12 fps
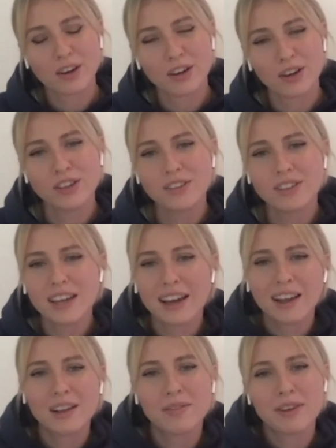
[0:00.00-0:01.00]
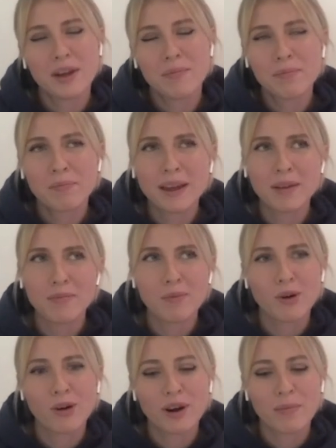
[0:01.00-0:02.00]
Could you tell me a bit
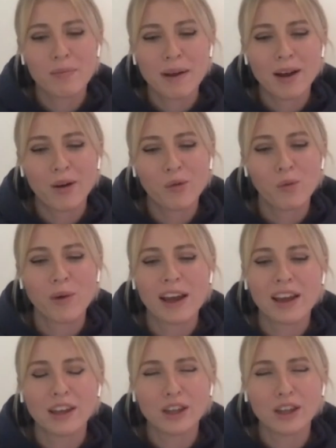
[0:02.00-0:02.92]
more about where